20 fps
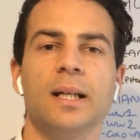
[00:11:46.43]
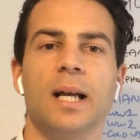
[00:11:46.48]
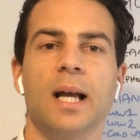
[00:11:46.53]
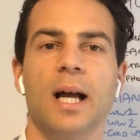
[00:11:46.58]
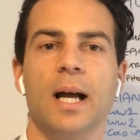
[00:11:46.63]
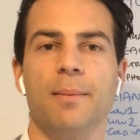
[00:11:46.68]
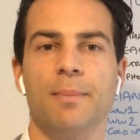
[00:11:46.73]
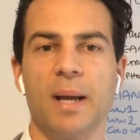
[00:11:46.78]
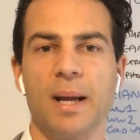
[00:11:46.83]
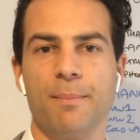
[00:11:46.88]

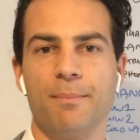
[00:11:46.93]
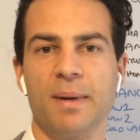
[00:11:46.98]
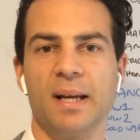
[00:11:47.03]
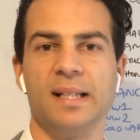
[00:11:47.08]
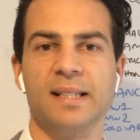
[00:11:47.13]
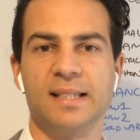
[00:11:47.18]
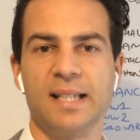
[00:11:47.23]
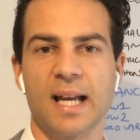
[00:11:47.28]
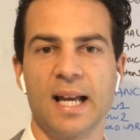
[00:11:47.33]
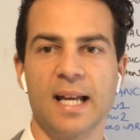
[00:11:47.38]
and
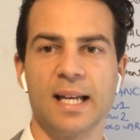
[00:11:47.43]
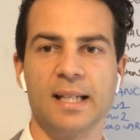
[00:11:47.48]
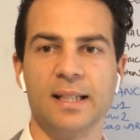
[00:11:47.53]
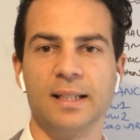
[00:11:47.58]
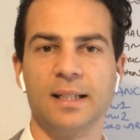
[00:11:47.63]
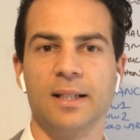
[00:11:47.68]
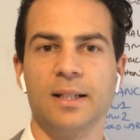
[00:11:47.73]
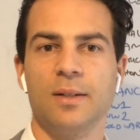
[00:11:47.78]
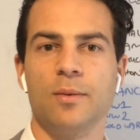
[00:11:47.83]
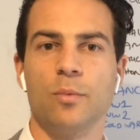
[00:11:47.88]

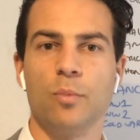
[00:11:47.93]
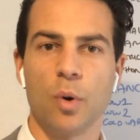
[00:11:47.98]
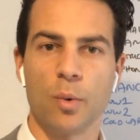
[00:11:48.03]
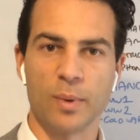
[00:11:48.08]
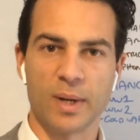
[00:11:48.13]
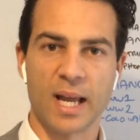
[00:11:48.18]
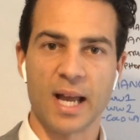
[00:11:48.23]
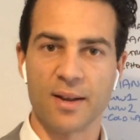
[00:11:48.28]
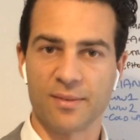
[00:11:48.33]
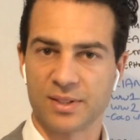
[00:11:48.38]
maintain what
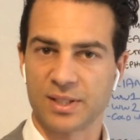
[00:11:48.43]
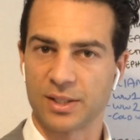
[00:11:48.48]
we have,